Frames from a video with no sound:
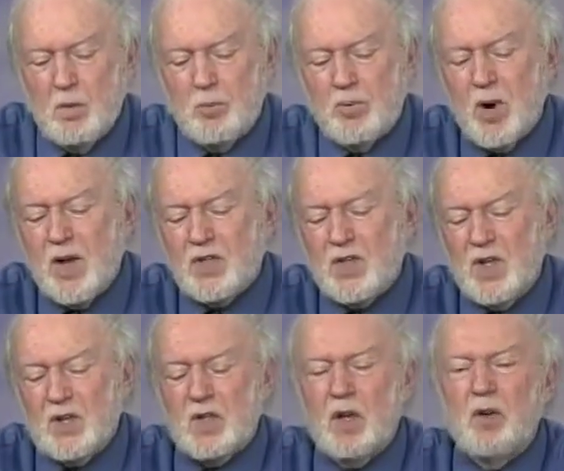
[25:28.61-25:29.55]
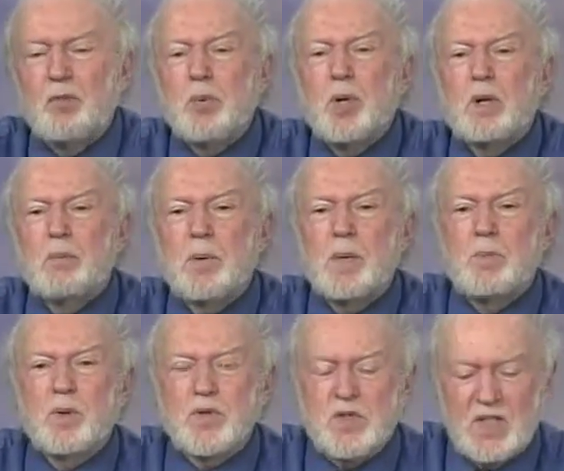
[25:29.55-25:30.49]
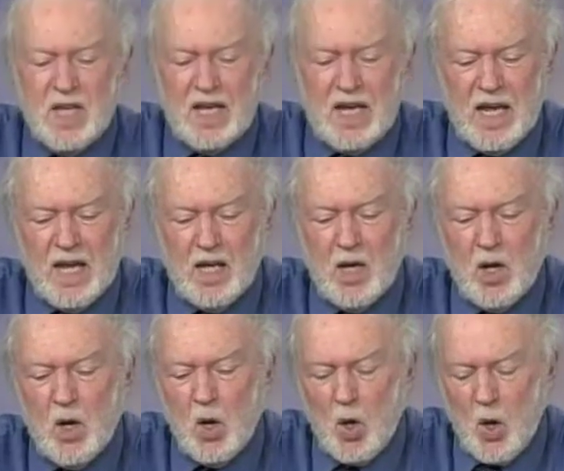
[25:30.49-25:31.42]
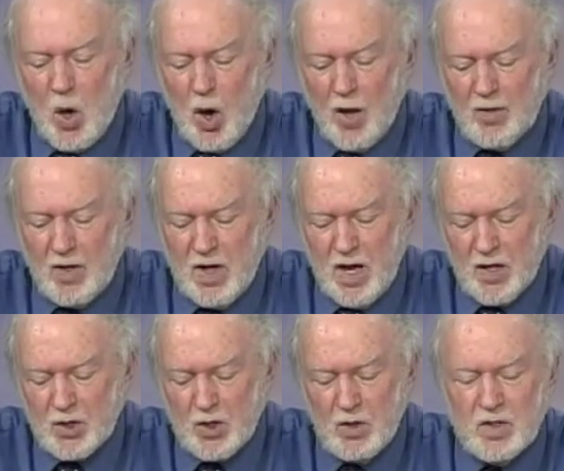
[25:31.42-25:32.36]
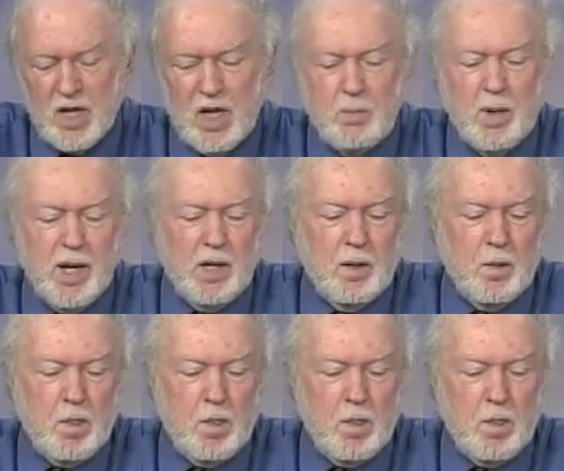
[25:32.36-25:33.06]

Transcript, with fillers: process of putting people's D N A on the national databank.